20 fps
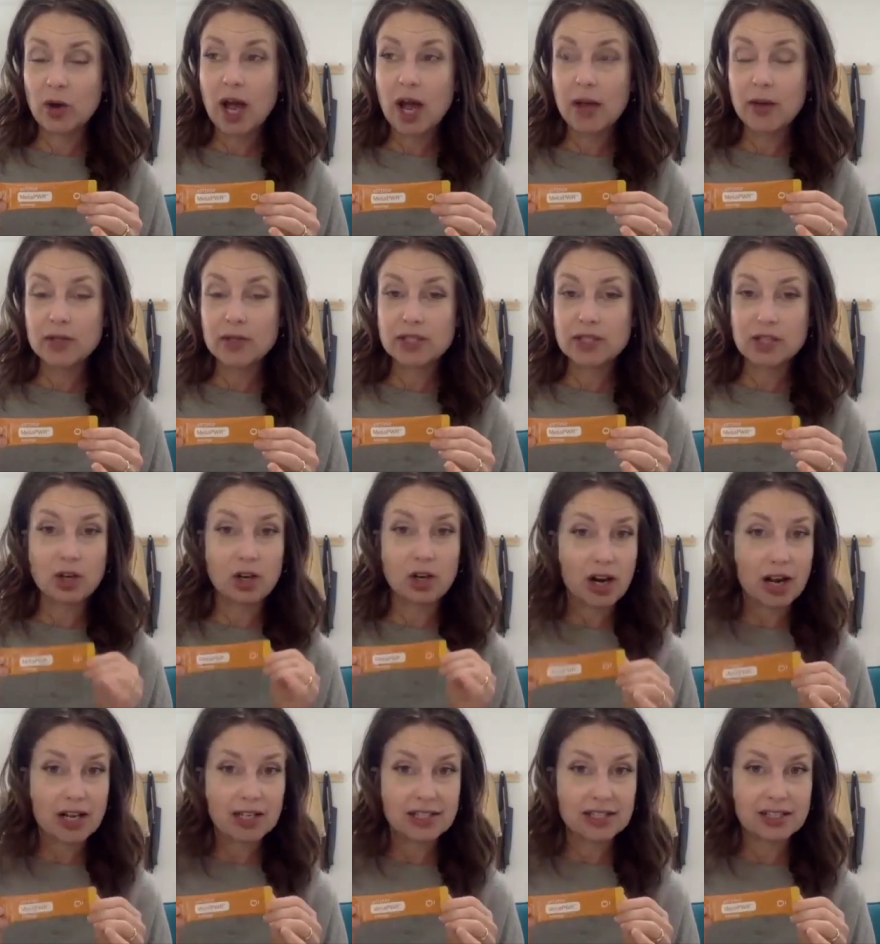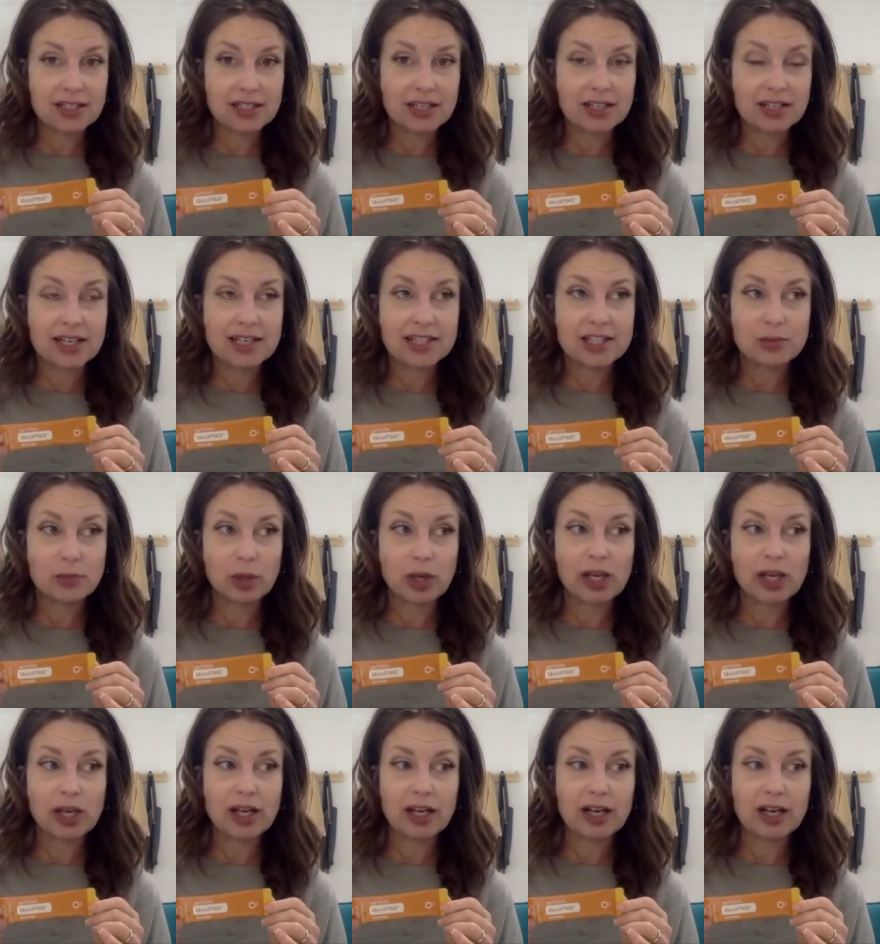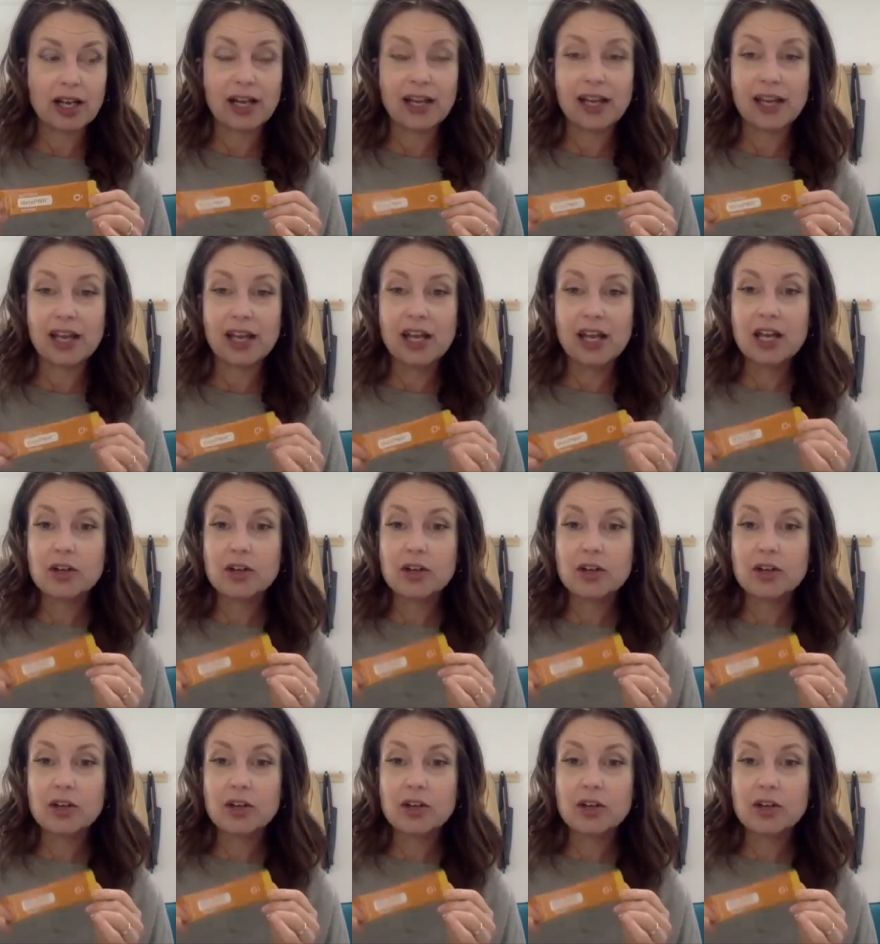I was in a car accident last spring, and I